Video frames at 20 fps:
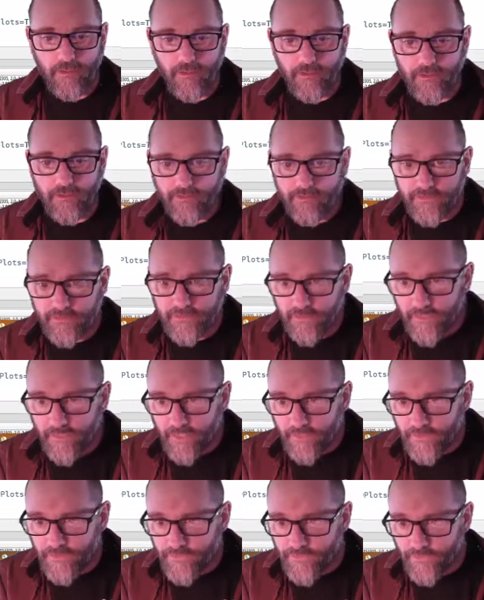let's see
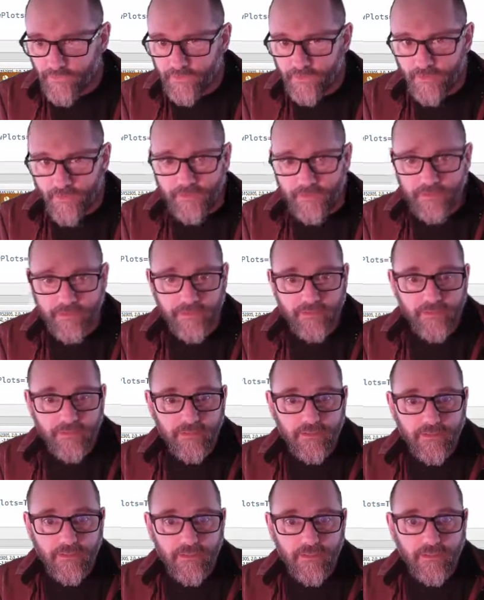how this one does.
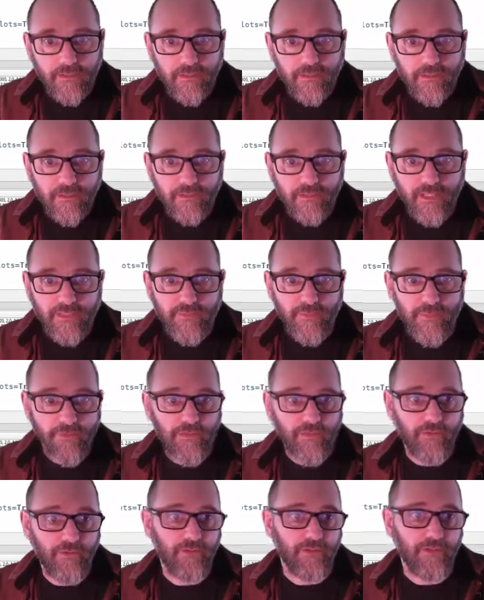That's a
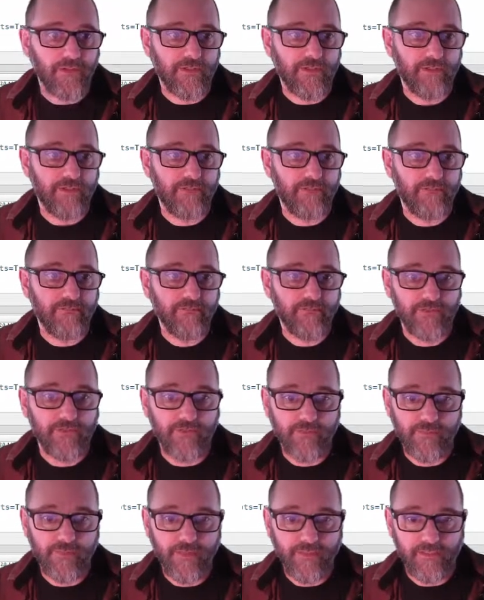pretty good one too.
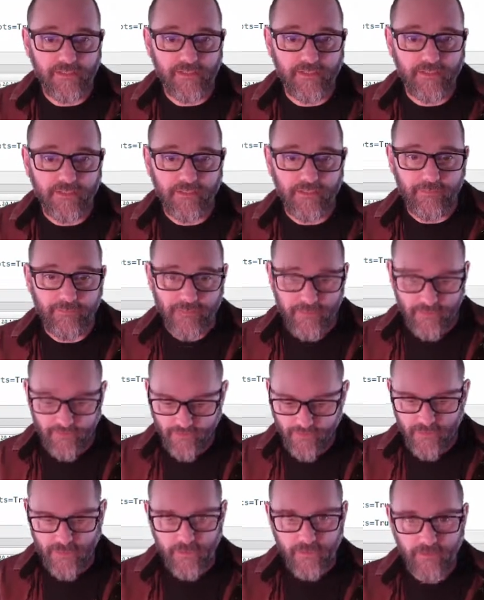So it's basically the same
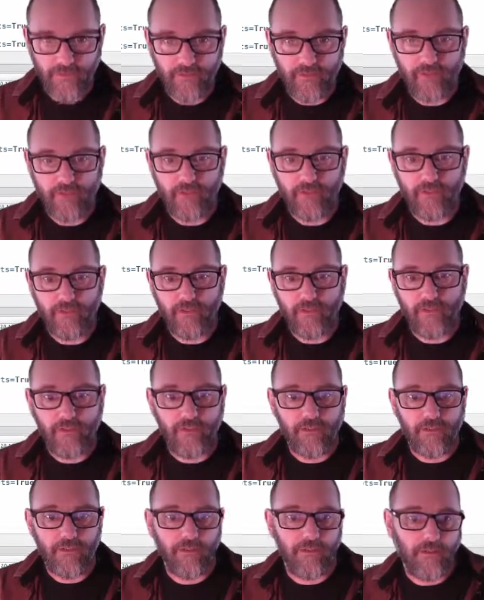solution.
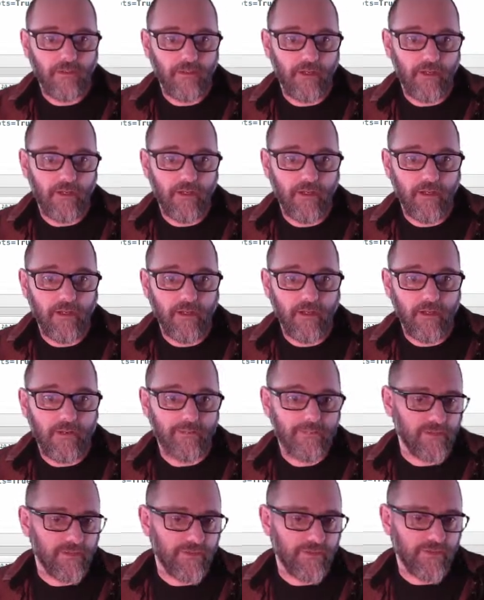
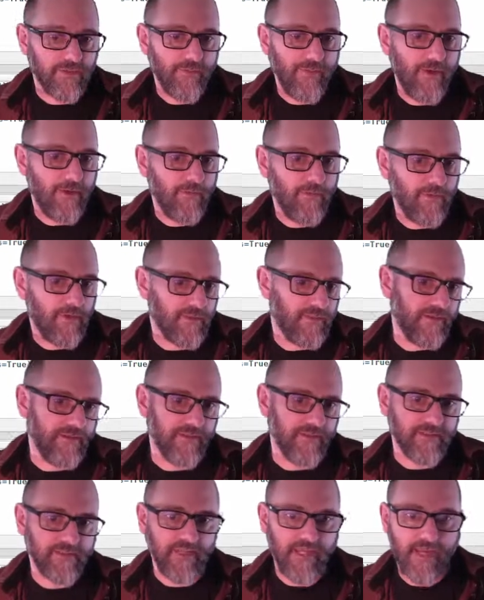So it's about
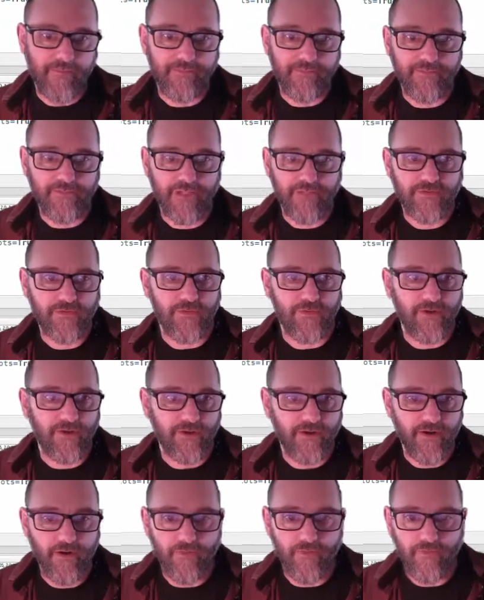the same sum
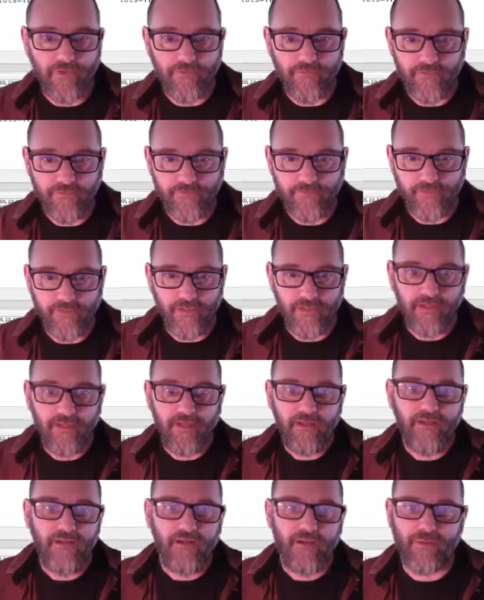squared error, 150.
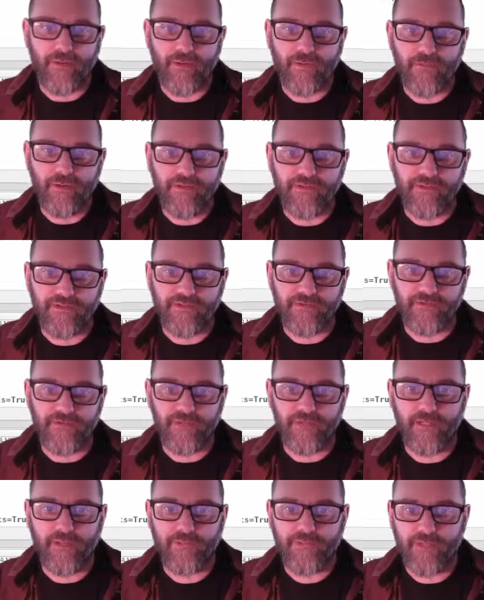I'm going to run this a
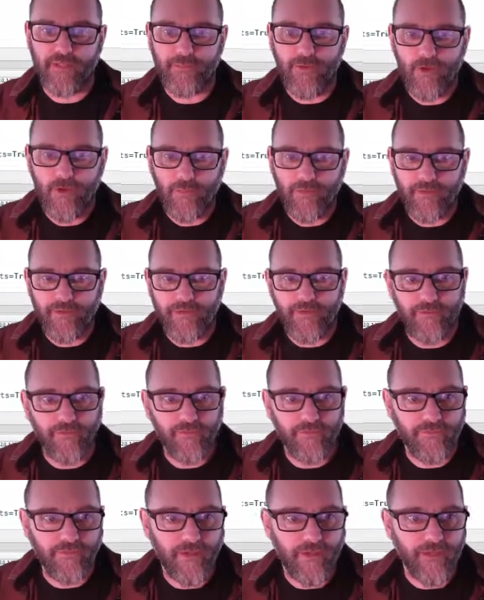few times, and I'm hoping that
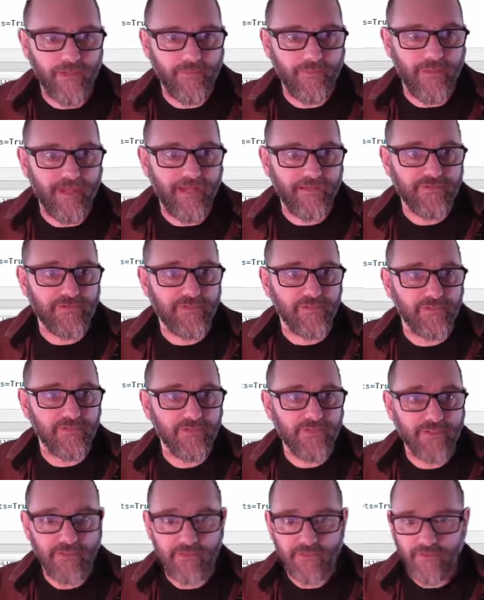we'll find a bad
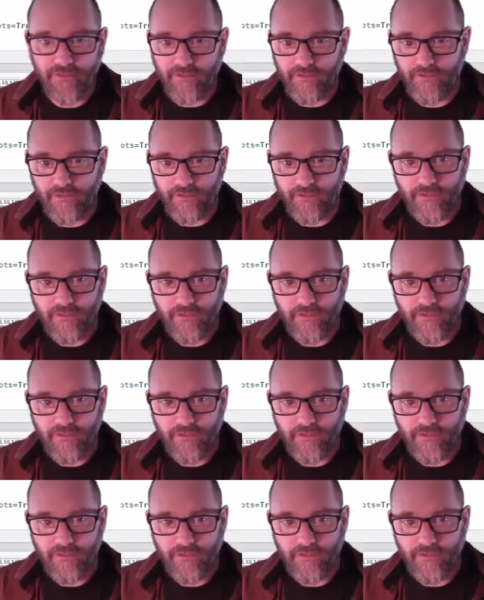solution.